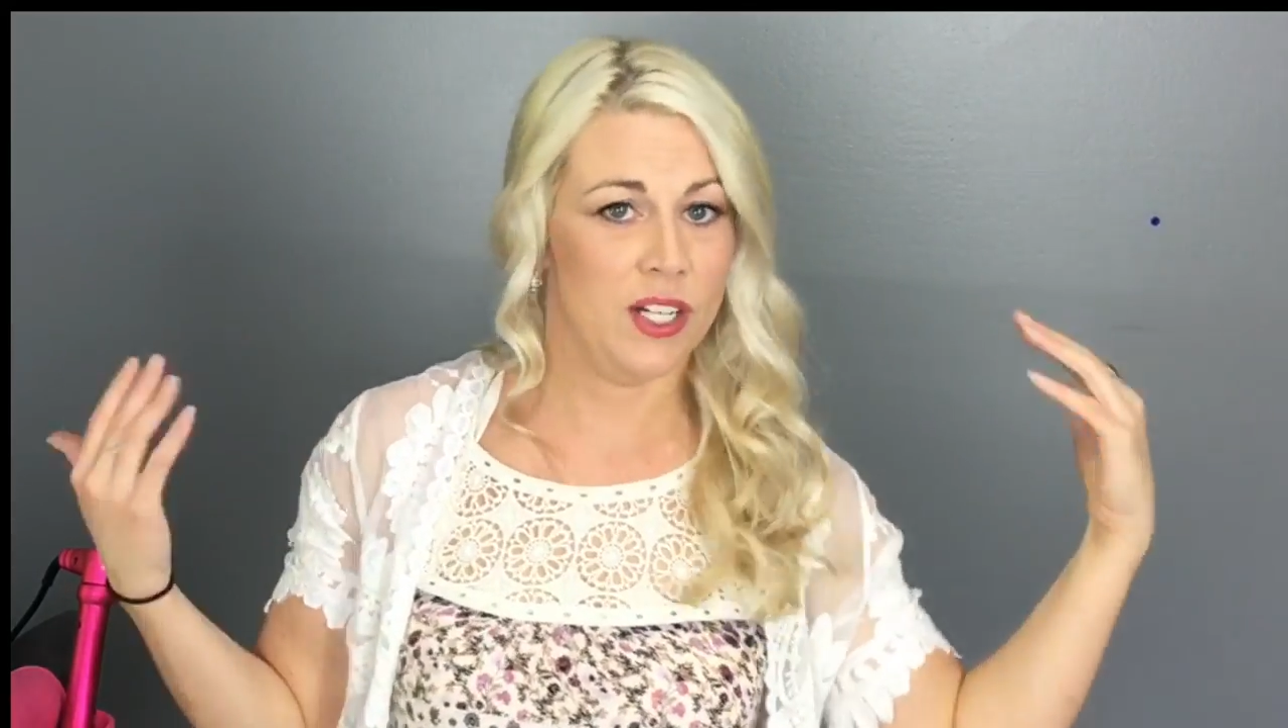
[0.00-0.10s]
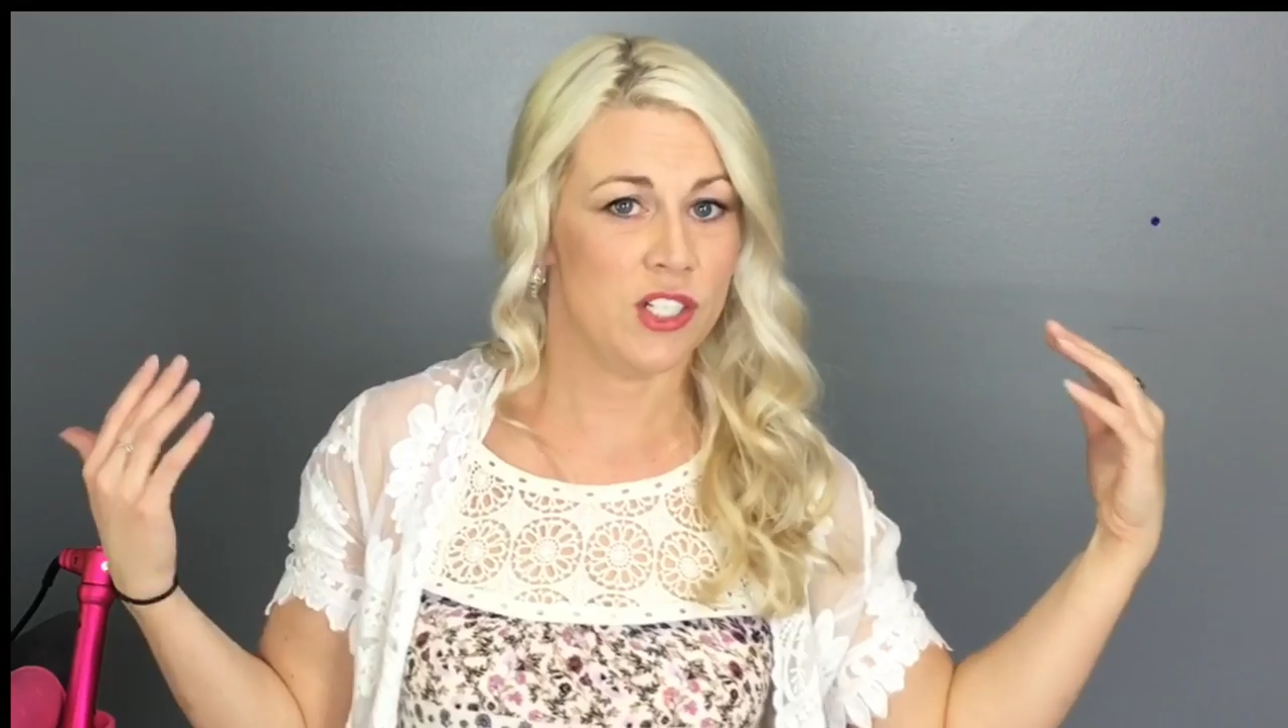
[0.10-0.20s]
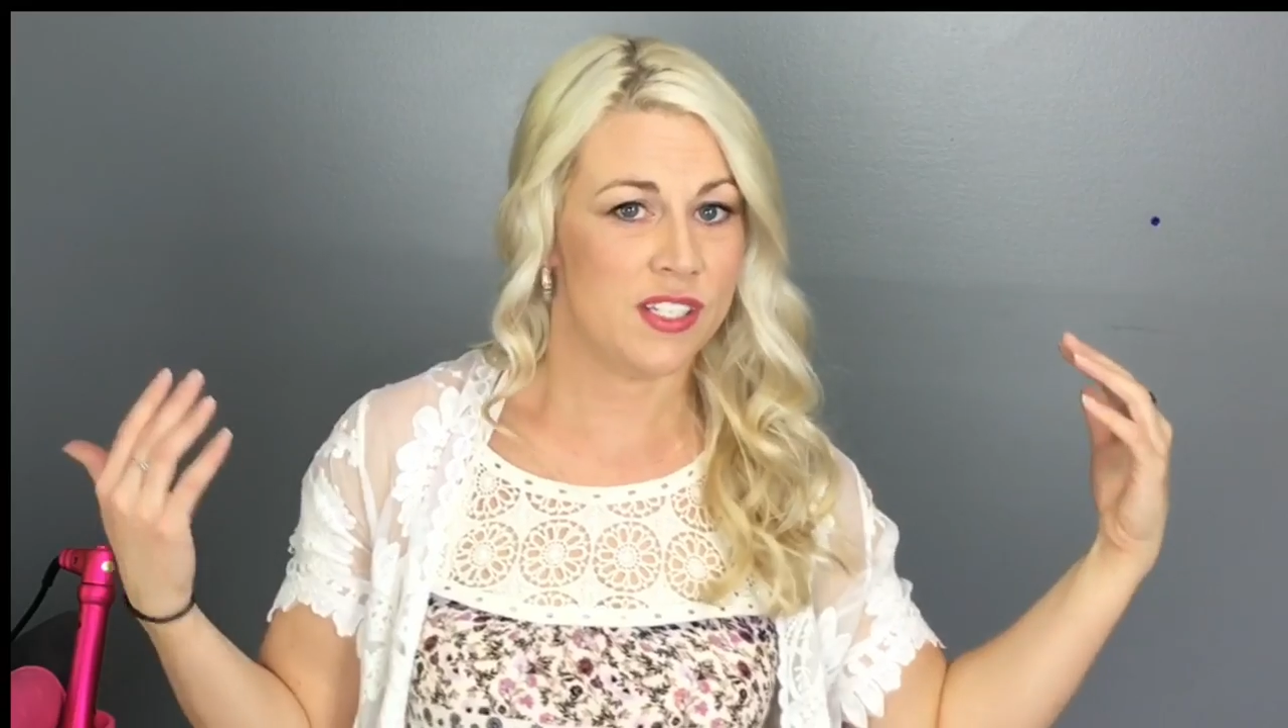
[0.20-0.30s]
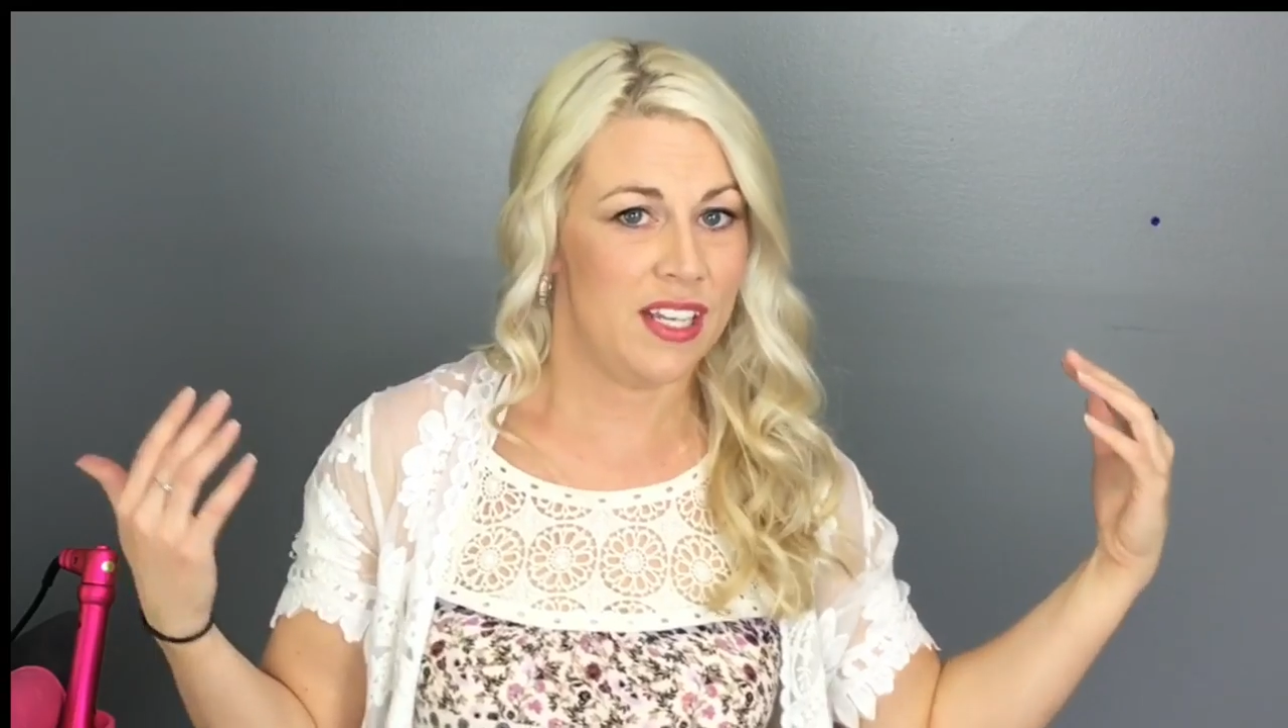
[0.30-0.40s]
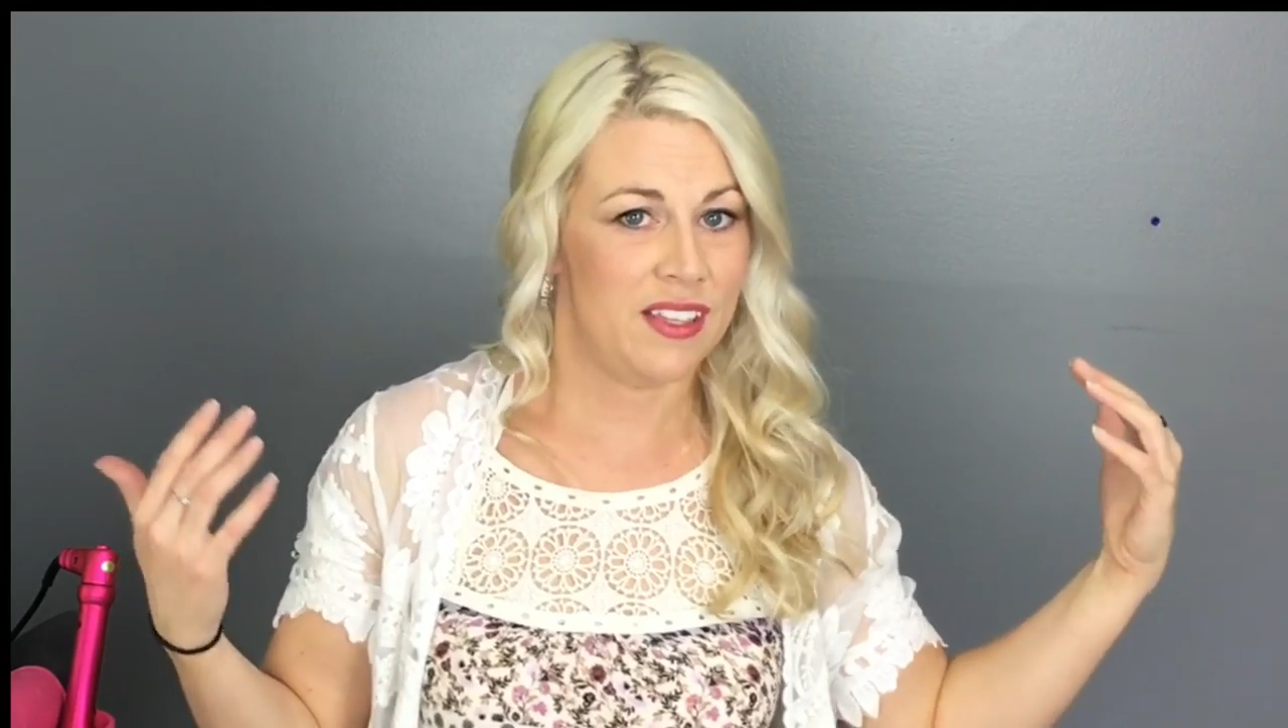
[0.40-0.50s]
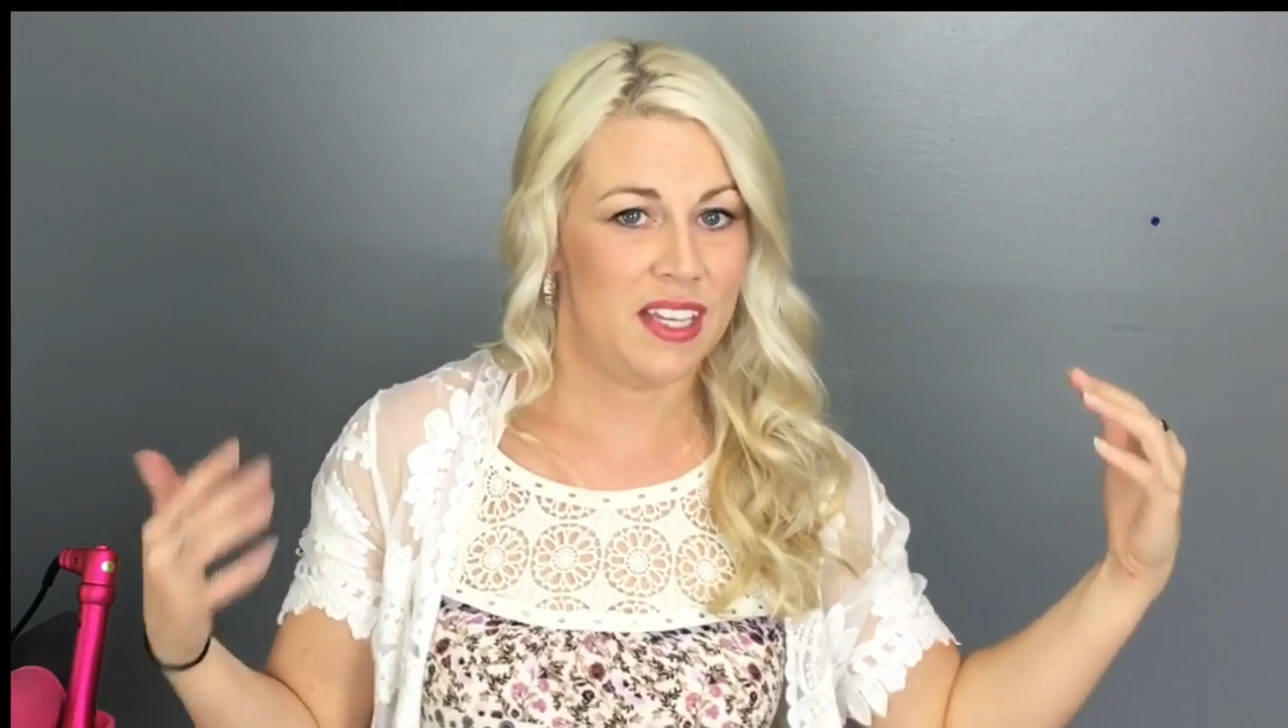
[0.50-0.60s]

it just like